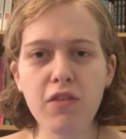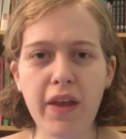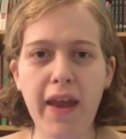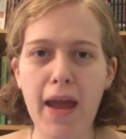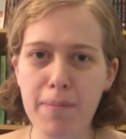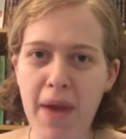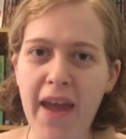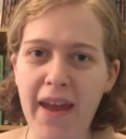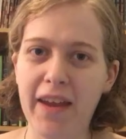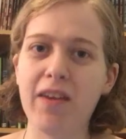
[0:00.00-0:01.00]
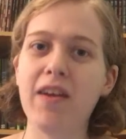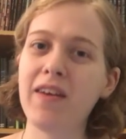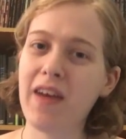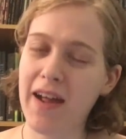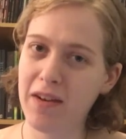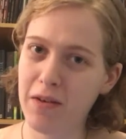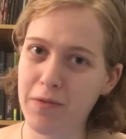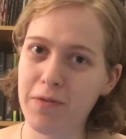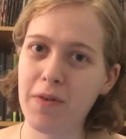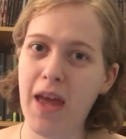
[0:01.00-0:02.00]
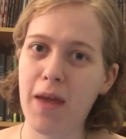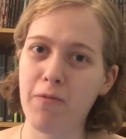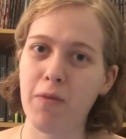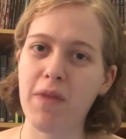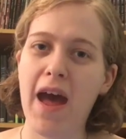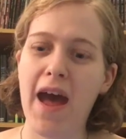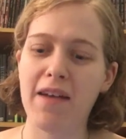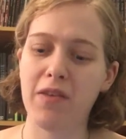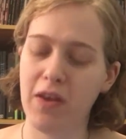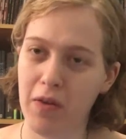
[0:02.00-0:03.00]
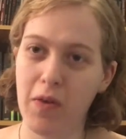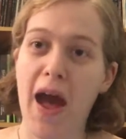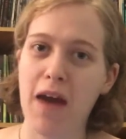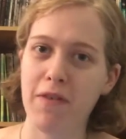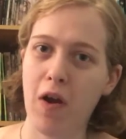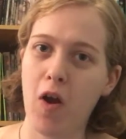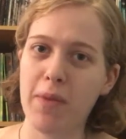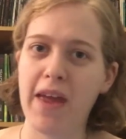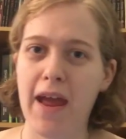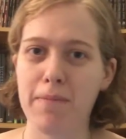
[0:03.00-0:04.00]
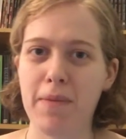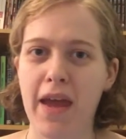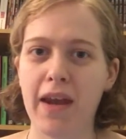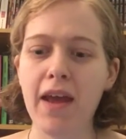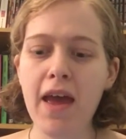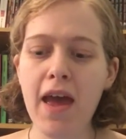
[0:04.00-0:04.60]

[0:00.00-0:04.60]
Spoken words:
so the campaign kind of came from that. You have an army campaign.